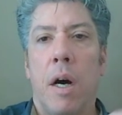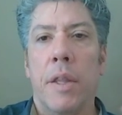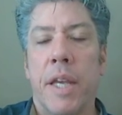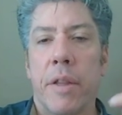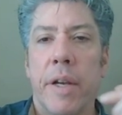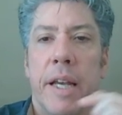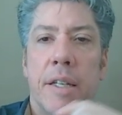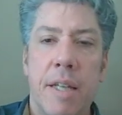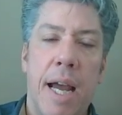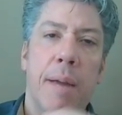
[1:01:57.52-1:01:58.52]
On the other
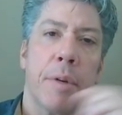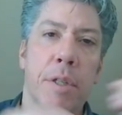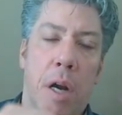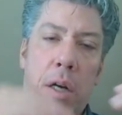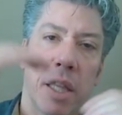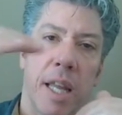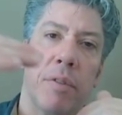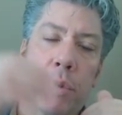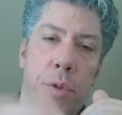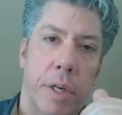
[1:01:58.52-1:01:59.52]
hand, timers are
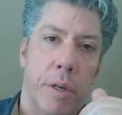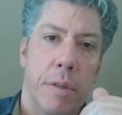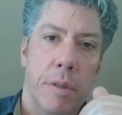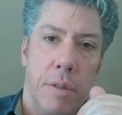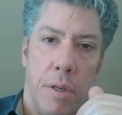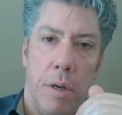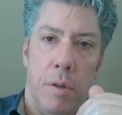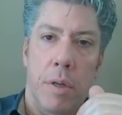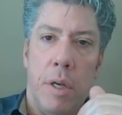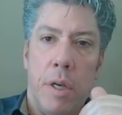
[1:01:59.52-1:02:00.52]
level triggered.
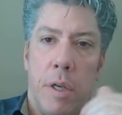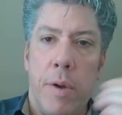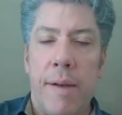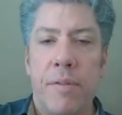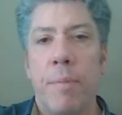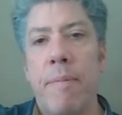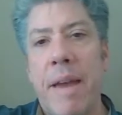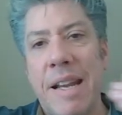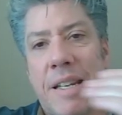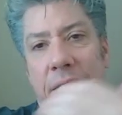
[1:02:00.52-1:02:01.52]
So you have to
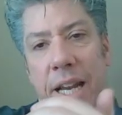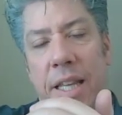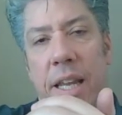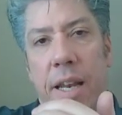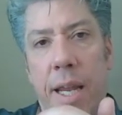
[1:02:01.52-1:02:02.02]
maintain the